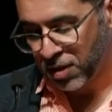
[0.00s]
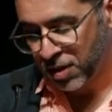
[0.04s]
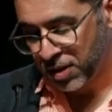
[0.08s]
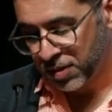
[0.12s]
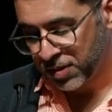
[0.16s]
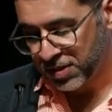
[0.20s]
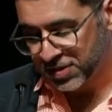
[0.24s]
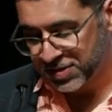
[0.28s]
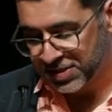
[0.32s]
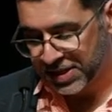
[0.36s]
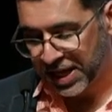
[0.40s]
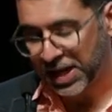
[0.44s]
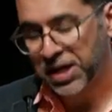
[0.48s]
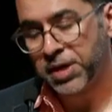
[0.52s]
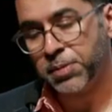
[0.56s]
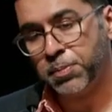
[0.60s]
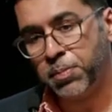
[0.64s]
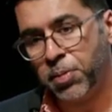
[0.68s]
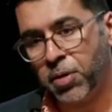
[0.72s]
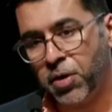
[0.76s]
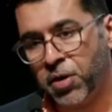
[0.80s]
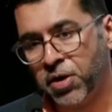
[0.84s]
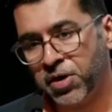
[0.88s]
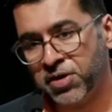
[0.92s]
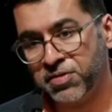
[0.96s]
The second
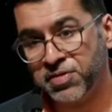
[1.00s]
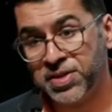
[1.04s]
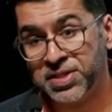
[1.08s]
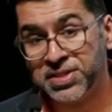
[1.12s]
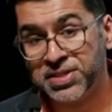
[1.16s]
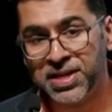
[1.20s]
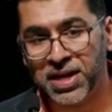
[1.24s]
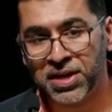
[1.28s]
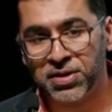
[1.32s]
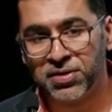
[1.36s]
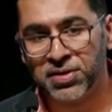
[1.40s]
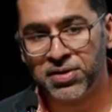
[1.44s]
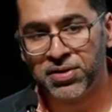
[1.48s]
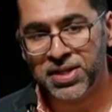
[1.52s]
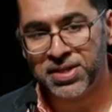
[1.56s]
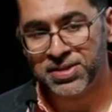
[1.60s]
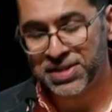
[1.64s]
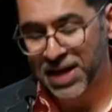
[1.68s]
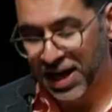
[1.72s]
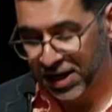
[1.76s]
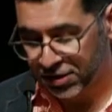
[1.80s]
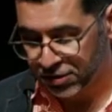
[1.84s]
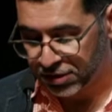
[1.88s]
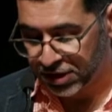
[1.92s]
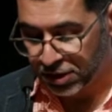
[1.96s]
part of integrity is
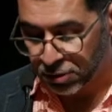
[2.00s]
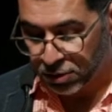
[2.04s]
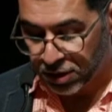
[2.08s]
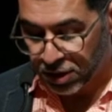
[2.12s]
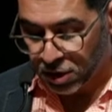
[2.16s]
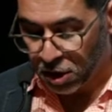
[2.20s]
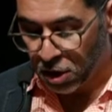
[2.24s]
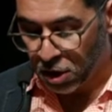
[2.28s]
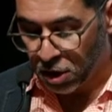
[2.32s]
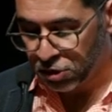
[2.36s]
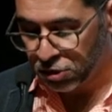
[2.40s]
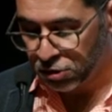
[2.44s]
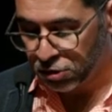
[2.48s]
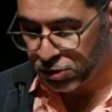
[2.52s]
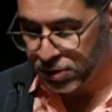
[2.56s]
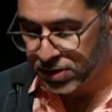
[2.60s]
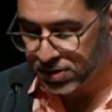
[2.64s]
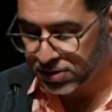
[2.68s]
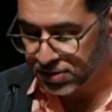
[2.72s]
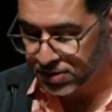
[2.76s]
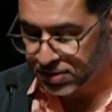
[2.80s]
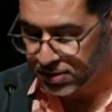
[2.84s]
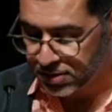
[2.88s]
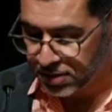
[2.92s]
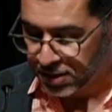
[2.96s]
acting with
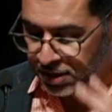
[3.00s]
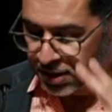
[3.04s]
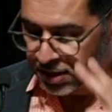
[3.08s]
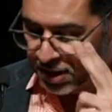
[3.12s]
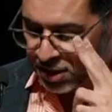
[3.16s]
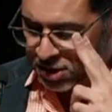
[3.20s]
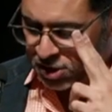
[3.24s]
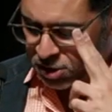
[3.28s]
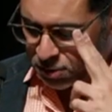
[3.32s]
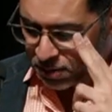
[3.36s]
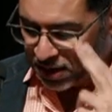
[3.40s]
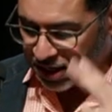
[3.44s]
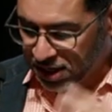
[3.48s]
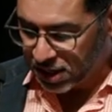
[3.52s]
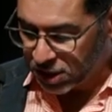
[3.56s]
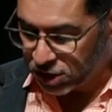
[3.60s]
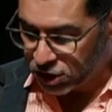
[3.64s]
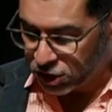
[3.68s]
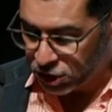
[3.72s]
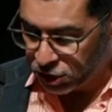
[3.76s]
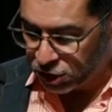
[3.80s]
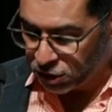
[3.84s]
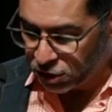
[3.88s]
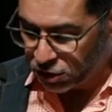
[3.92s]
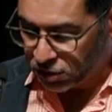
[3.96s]
congruence. So making
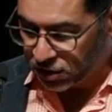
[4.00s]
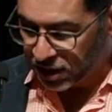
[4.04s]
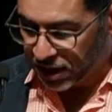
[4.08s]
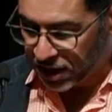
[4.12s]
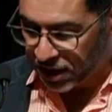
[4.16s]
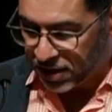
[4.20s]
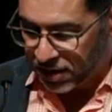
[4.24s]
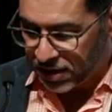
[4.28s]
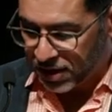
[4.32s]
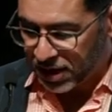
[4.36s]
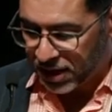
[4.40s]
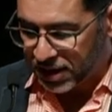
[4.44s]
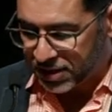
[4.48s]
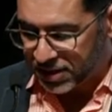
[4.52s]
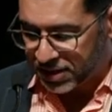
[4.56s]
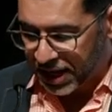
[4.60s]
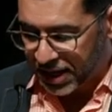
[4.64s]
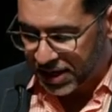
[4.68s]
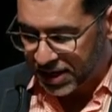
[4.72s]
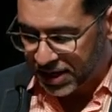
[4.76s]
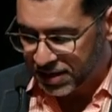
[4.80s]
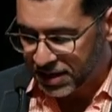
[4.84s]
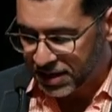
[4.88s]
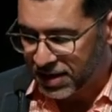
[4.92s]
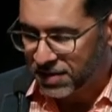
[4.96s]
sure that like that
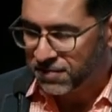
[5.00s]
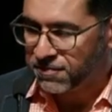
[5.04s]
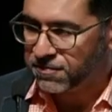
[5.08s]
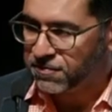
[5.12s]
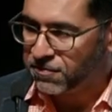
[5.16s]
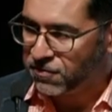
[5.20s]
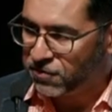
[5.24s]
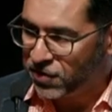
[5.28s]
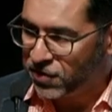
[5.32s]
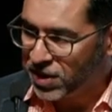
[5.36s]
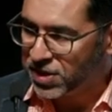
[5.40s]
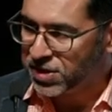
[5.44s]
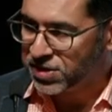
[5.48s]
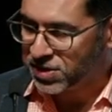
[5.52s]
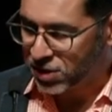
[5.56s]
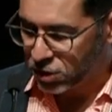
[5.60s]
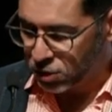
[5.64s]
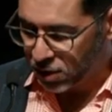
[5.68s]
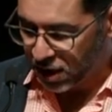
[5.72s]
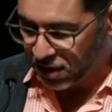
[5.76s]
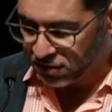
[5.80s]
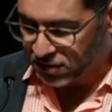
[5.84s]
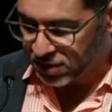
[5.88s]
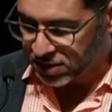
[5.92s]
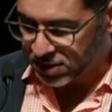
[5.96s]
feelings that you
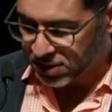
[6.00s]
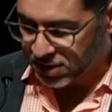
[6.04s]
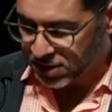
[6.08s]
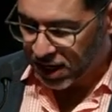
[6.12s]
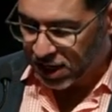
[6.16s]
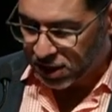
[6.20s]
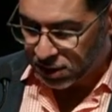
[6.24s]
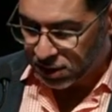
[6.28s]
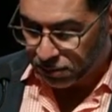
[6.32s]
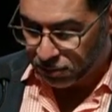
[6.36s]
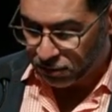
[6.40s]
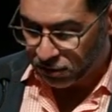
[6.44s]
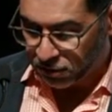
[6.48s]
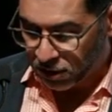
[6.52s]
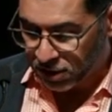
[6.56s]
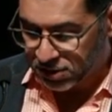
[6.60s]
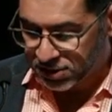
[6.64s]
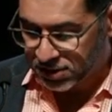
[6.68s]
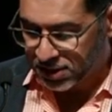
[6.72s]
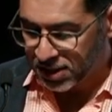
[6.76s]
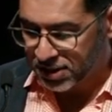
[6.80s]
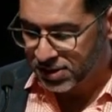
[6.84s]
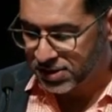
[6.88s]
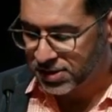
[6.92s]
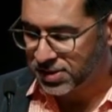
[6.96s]
have inside are
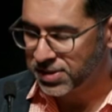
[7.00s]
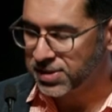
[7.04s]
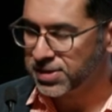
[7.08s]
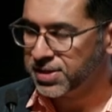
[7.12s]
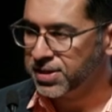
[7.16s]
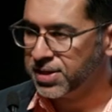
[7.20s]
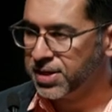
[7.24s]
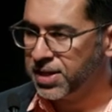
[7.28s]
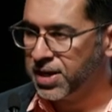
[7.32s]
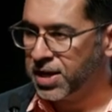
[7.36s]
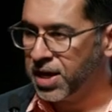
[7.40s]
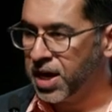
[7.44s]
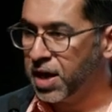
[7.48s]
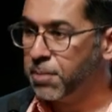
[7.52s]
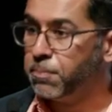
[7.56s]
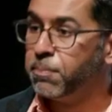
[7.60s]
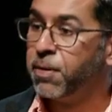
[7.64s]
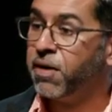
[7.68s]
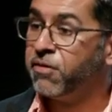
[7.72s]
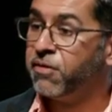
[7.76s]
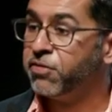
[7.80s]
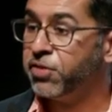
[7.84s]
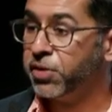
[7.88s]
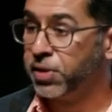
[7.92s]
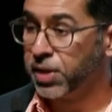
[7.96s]
processed
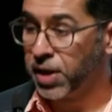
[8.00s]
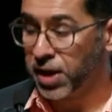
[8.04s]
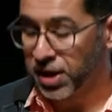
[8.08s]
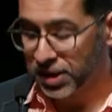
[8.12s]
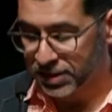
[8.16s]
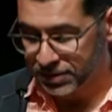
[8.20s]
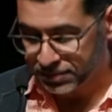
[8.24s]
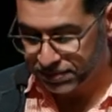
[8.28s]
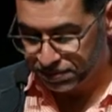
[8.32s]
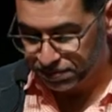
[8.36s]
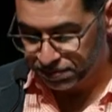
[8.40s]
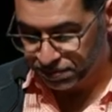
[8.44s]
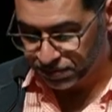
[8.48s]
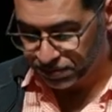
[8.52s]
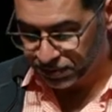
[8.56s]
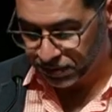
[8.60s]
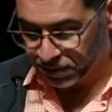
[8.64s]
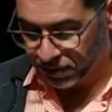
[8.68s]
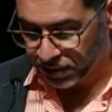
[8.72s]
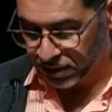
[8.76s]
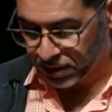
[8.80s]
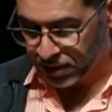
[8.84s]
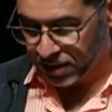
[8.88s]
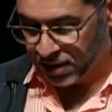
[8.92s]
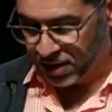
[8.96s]
above the line,
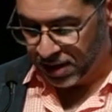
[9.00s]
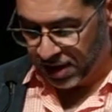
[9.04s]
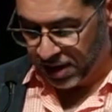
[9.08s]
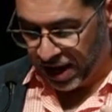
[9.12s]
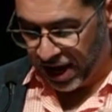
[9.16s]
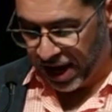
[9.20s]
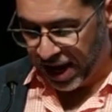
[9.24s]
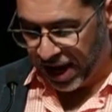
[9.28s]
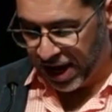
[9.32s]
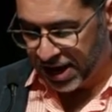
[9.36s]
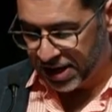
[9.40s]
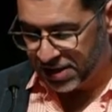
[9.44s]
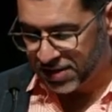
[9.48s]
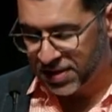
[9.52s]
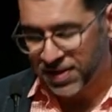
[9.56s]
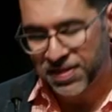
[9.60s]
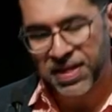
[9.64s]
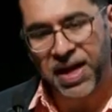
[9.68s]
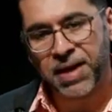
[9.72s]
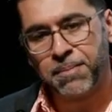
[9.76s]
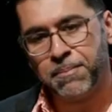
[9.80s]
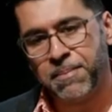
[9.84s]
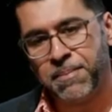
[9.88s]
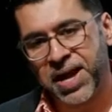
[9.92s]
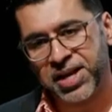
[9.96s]
and that
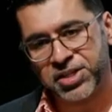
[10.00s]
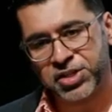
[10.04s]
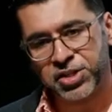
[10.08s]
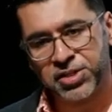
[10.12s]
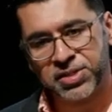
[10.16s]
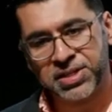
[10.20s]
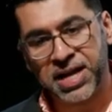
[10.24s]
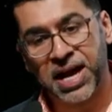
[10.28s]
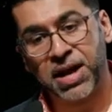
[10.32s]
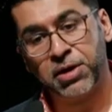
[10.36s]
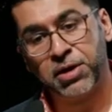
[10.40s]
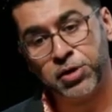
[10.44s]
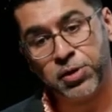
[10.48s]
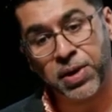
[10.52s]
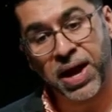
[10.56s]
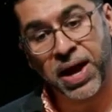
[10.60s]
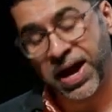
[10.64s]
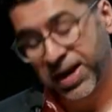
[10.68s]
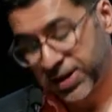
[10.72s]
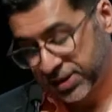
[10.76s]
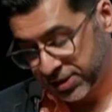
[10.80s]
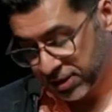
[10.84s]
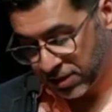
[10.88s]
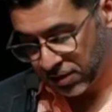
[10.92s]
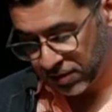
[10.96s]
that matches how you
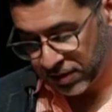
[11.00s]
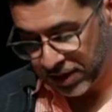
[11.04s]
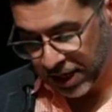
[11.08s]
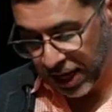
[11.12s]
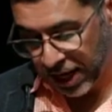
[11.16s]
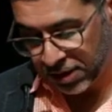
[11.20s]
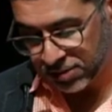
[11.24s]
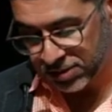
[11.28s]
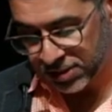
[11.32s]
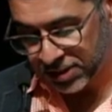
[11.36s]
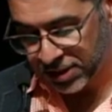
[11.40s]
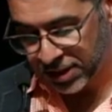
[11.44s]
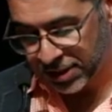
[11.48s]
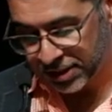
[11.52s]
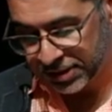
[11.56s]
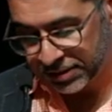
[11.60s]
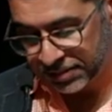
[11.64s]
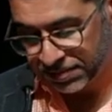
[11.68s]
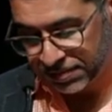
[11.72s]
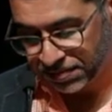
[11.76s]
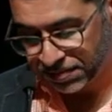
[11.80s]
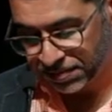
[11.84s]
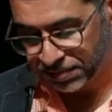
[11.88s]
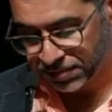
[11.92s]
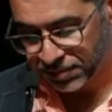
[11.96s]
act on the outside.
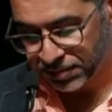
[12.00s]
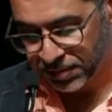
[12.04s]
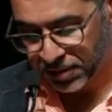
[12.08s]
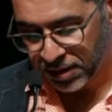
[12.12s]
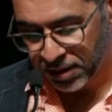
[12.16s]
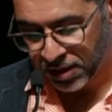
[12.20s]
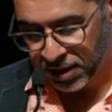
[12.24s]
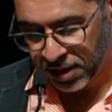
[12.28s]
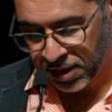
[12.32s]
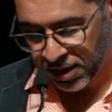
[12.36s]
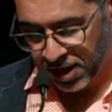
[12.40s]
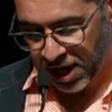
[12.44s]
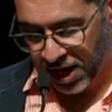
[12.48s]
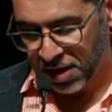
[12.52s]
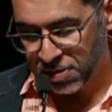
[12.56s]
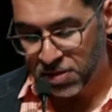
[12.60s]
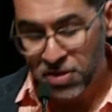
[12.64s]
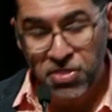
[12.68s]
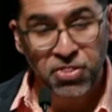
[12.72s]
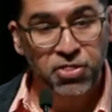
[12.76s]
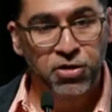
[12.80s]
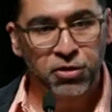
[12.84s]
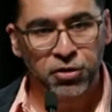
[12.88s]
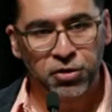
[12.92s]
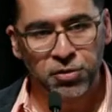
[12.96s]
And the
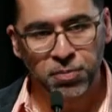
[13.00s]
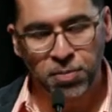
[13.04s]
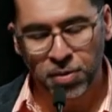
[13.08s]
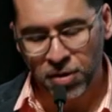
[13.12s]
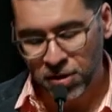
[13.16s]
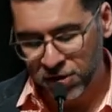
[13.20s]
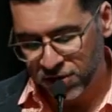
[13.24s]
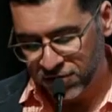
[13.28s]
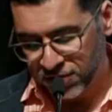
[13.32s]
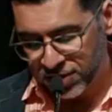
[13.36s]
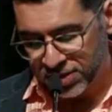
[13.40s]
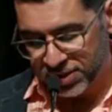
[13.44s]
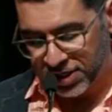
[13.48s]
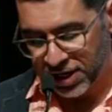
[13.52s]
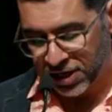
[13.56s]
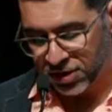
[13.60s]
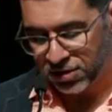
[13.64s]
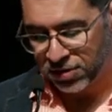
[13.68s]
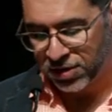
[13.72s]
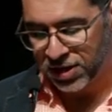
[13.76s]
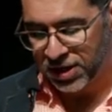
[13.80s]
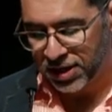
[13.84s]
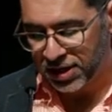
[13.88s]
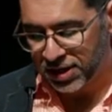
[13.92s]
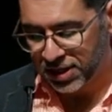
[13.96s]
third part of
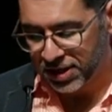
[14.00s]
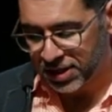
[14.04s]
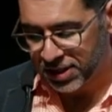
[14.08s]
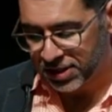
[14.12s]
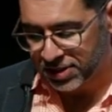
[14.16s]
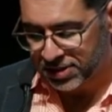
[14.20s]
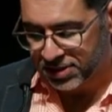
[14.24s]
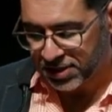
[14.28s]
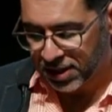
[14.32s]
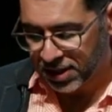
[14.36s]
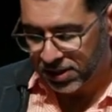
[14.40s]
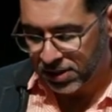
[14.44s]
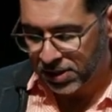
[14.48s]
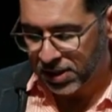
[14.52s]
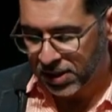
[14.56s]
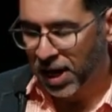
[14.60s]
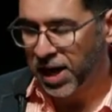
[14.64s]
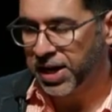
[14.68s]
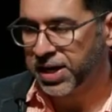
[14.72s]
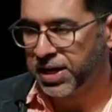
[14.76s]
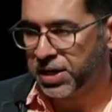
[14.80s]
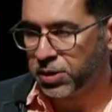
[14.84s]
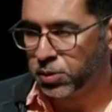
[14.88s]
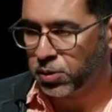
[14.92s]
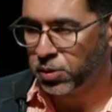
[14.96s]
integrity is
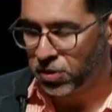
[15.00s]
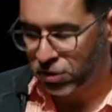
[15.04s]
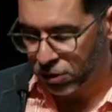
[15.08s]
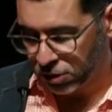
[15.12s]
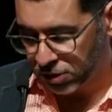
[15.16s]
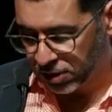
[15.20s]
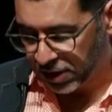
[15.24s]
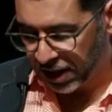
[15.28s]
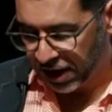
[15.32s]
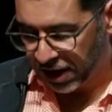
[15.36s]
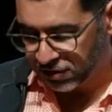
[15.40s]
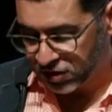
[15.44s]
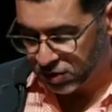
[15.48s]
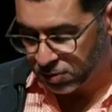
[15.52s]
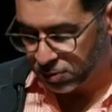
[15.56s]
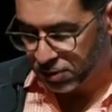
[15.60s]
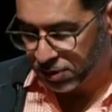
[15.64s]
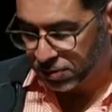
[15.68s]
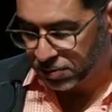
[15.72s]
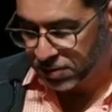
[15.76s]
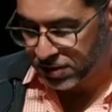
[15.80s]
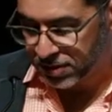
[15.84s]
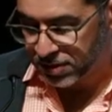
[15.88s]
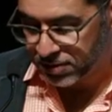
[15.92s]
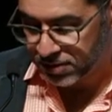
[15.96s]
aligning with your life's
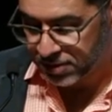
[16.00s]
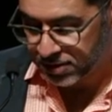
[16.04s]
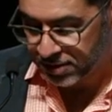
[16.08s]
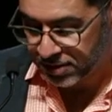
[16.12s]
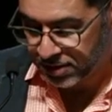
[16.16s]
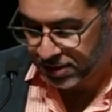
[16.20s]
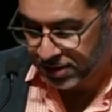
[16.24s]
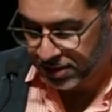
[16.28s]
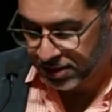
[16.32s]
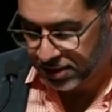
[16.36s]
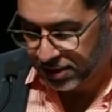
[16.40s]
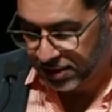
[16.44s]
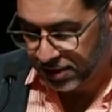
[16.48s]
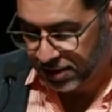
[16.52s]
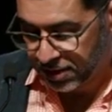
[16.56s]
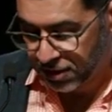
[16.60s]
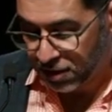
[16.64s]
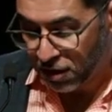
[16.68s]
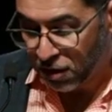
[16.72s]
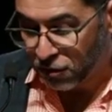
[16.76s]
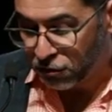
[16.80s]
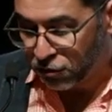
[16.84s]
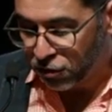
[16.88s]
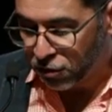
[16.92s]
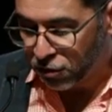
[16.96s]
purpose. And for